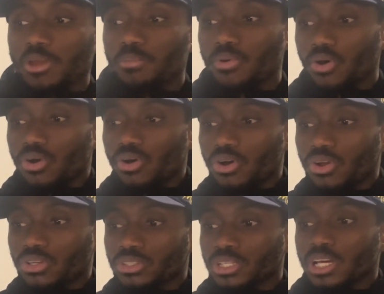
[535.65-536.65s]
brought
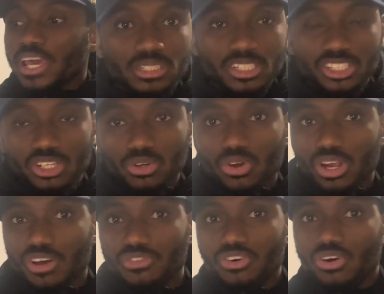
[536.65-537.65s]
on Angel
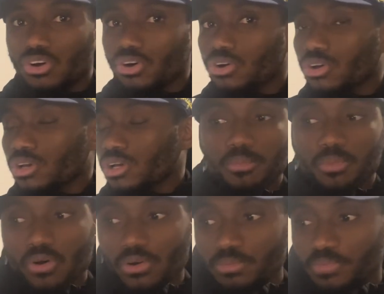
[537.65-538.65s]
Correa for
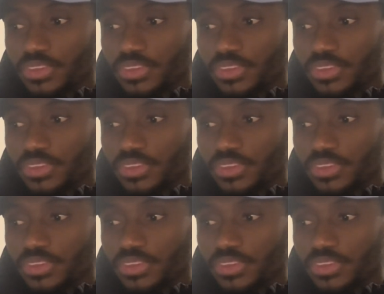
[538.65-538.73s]
Depo,